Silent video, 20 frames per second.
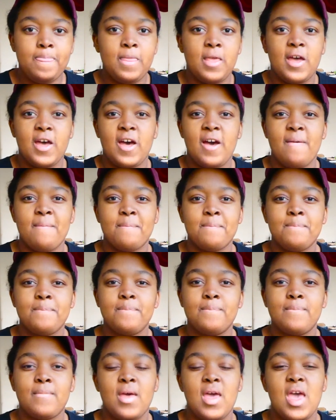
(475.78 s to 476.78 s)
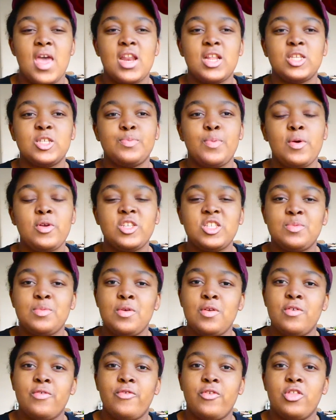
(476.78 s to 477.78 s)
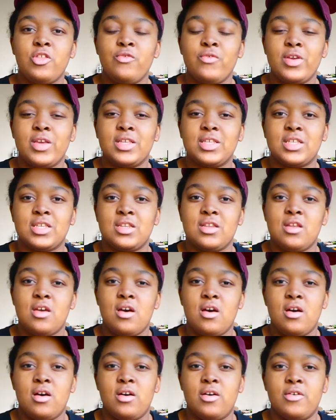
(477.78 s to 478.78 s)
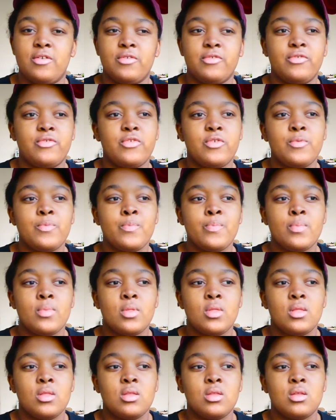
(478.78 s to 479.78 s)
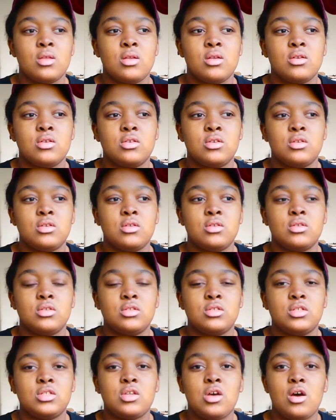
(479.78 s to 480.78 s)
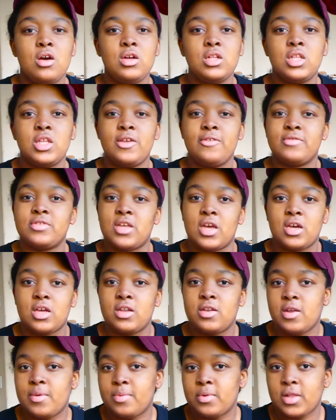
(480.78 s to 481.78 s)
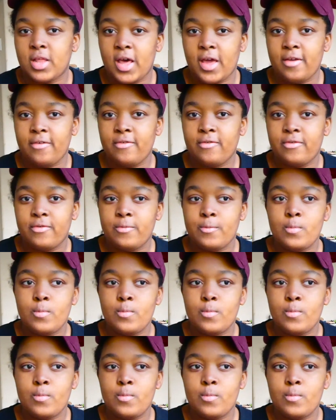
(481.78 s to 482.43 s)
And it spoke to me for the reason of Star lives like a double life